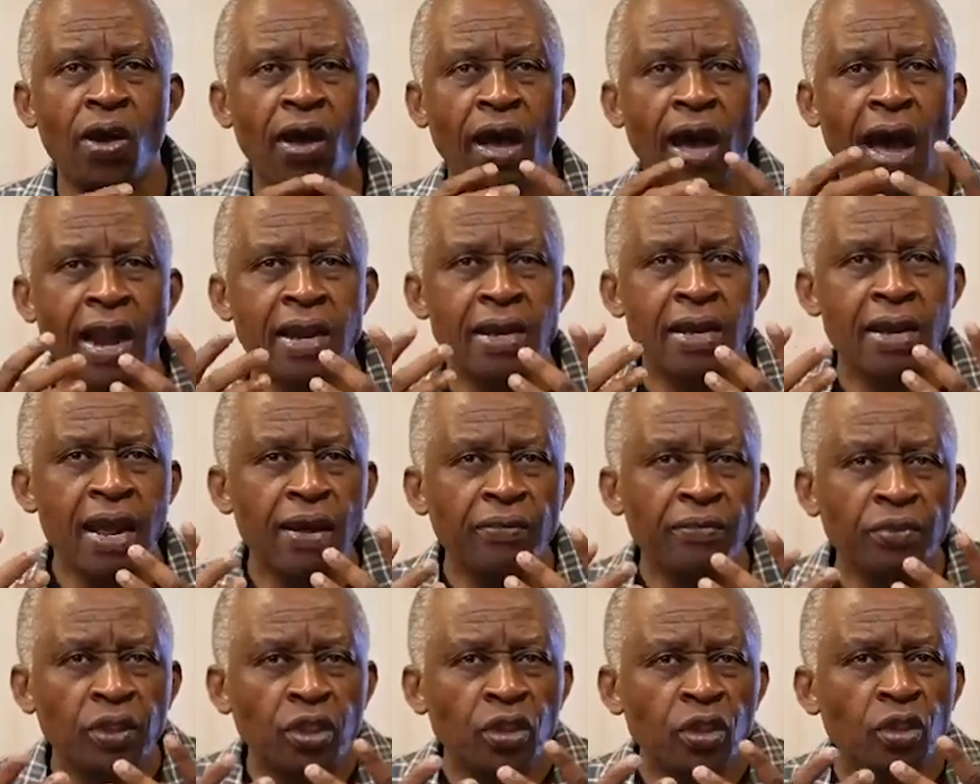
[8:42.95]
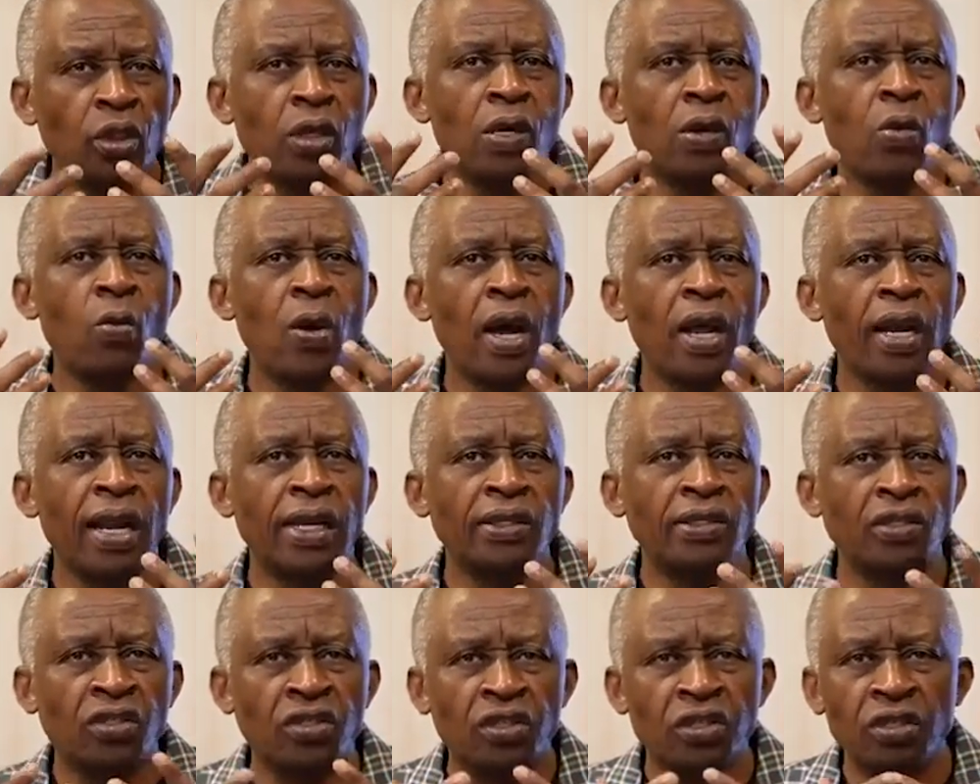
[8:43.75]
And they are doing well
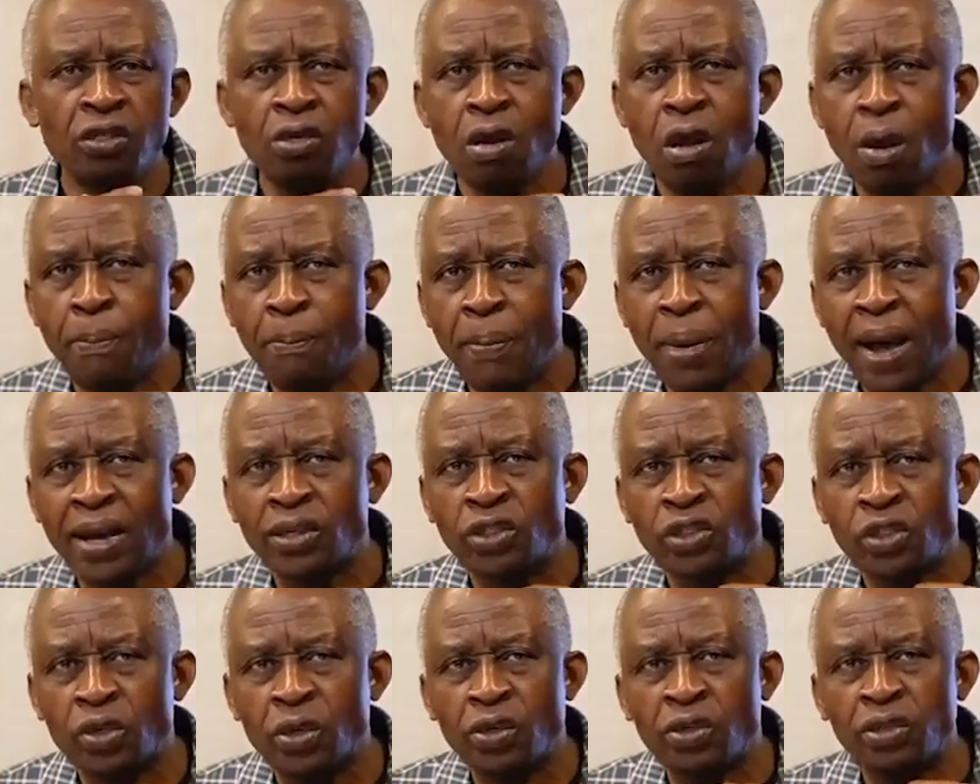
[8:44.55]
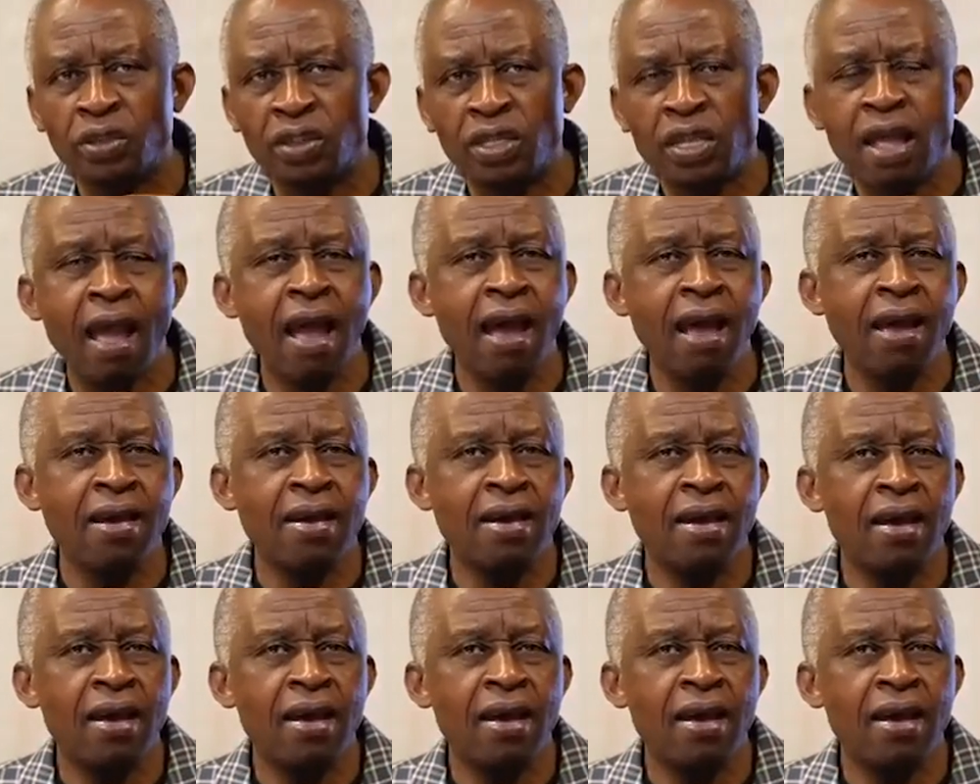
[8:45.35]
as senior pastors there.